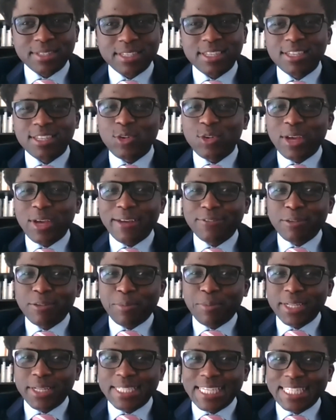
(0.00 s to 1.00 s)
You have to
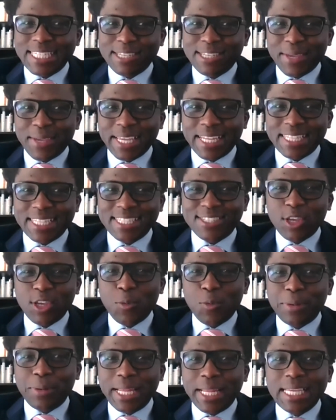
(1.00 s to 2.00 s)
participate. So
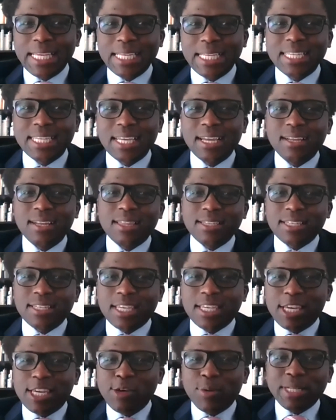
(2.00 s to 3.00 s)
please, there's a
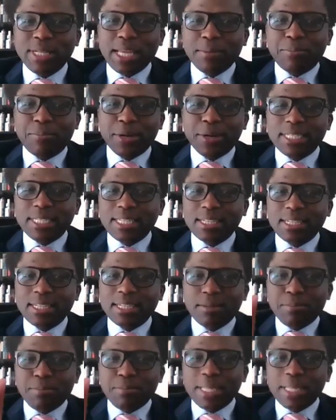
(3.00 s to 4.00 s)
Q&A button in the
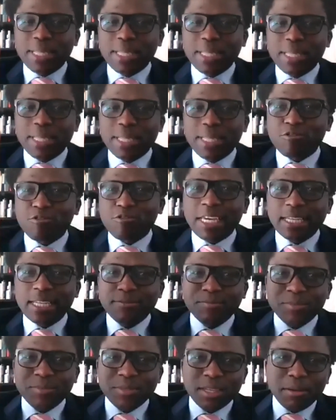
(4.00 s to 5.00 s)
middle of the screen.
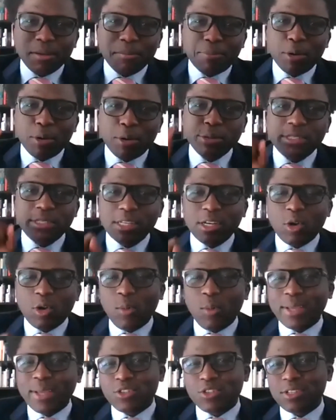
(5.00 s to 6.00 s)
Post the
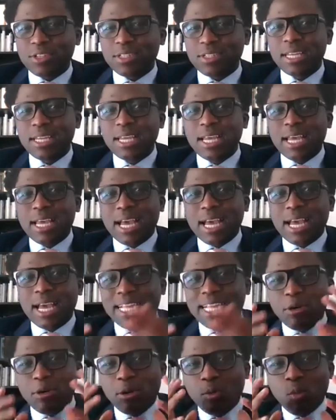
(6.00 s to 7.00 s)
question, and
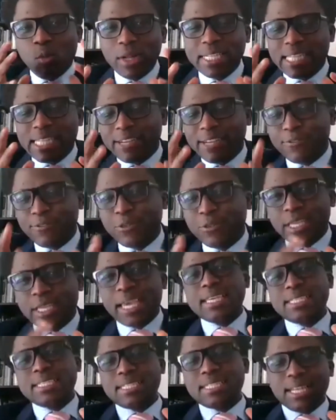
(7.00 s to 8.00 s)
our wonderful
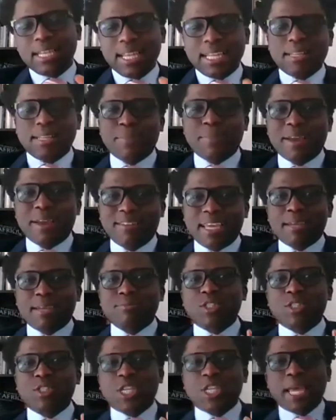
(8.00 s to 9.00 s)
guest, Lady
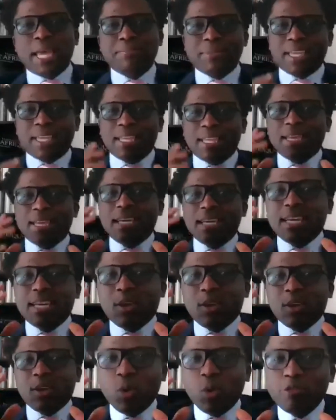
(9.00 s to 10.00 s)
Mariéme Jamme,
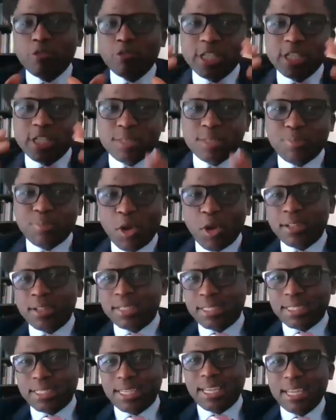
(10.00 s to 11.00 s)
will respond.
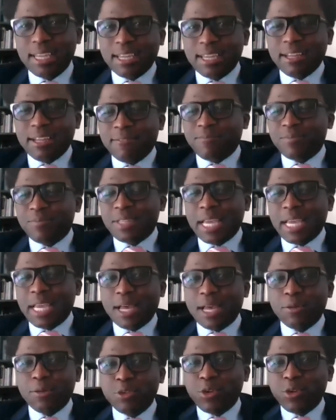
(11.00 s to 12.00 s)

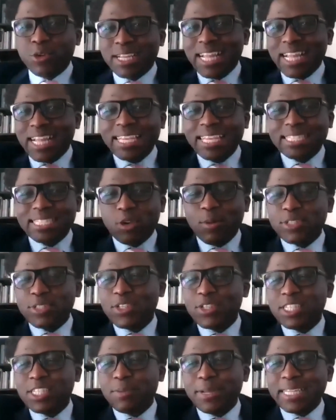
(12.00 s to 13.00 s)
Now, you can ask
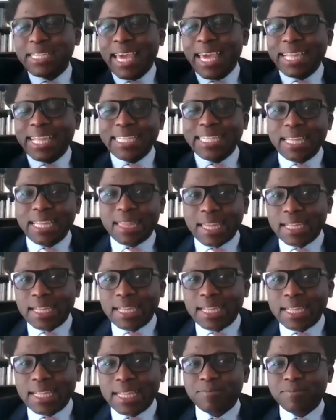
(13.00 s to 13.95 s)
questions about anything.